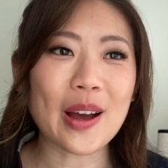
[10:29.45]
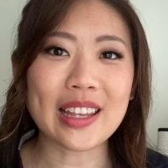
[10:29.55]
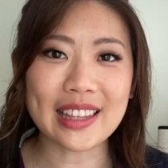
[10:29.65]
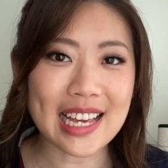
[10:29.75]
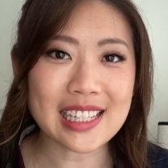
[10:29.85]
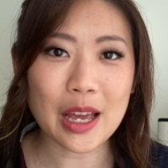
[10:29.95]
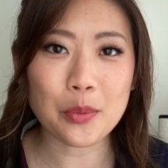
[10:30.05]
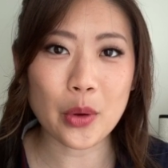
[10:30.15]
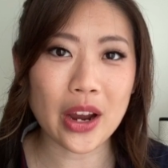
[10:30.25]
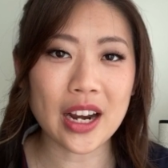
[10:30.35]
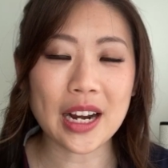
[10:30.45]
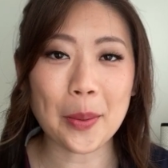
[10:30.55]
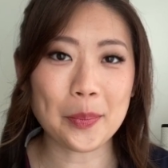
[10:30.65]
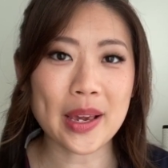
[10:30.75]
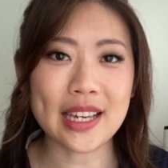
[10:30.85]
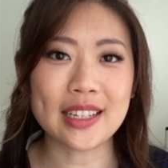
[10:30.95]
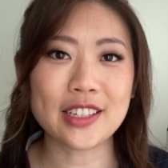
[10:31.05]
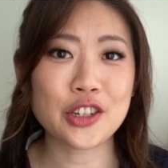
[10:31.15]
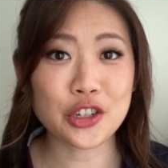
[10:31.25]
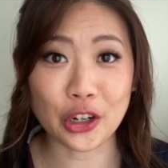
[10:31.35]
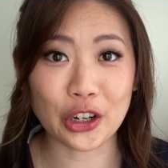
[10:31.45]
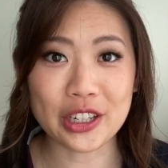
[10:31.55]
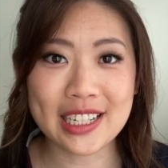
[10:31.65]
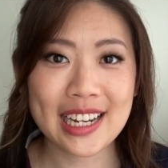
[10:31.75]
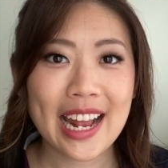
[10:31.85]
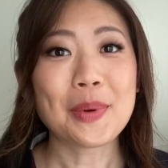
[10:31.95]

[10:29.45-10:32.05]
unless I'm wearing a pink shirt.